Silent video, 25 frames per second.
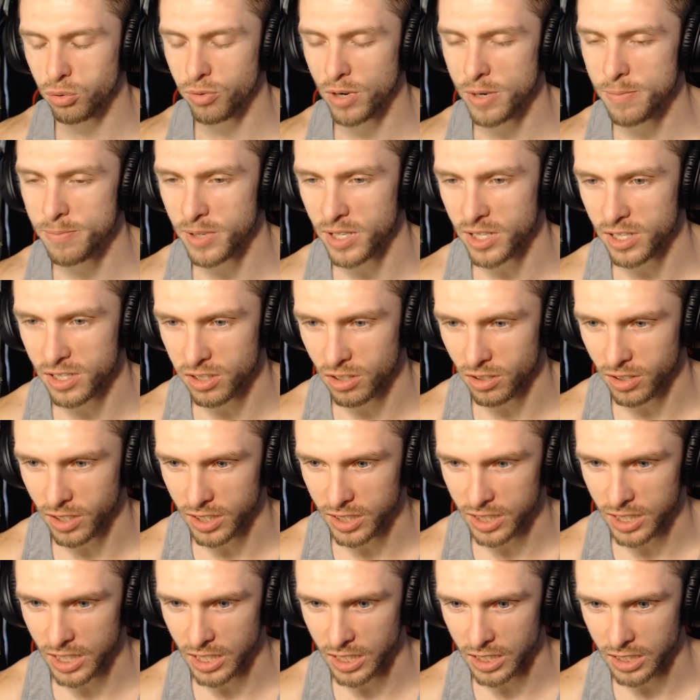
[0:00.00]
creepiest
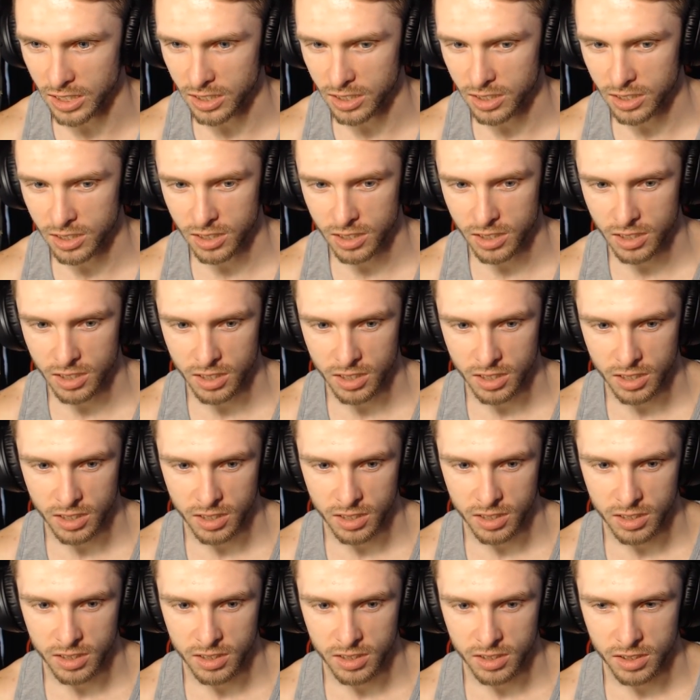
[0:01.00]
looking thing. Well, you
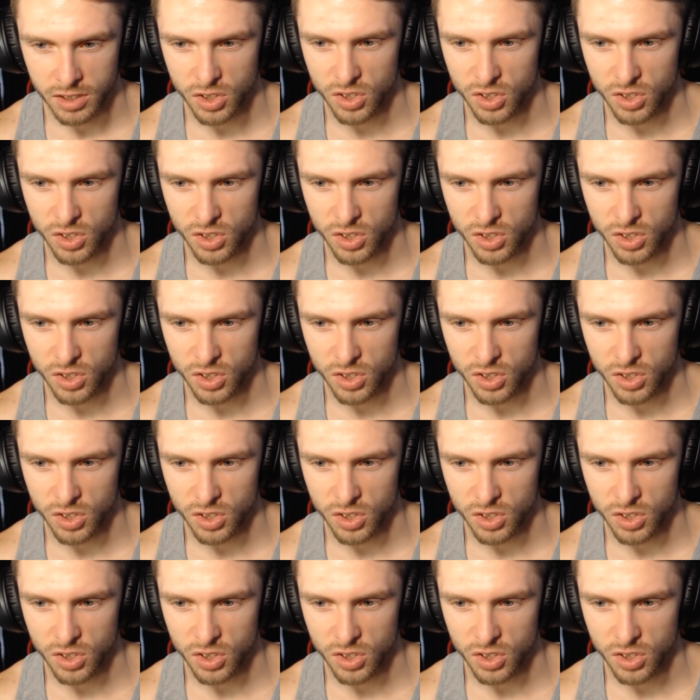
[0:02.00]
shouldn't have